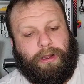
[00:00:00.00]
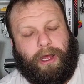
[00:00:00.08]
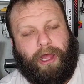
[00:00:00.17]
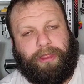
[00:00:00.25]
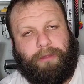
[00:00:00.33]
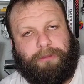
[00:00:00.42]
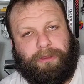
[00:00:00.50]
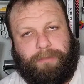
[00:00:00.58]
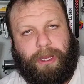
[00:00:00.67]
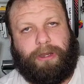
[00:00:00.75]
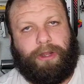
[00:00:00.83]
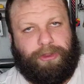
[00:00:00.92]
on them
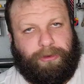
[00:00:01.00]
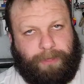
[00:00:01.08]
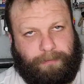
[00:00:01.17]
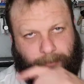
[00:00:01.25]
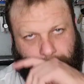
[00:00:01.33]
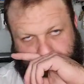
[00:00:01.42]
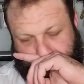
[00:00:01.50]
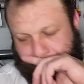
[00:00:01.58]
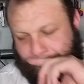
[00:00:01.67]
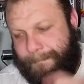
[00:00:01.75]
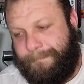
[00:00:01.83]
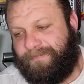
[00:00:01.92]
compared to other people.
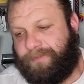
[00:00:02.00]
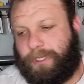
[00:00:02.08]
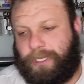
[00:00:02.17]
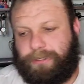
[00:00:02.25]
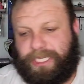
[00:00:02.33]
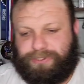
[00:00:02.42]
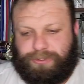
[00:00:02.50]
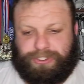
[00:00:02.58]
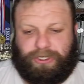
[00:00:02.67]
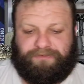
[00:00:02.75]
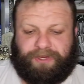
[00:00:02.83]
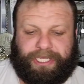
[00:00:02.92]
That's where
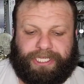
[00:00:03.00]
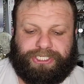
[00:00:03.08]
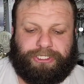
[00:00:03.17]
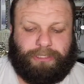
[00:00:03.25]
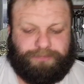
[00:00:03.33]
certification comes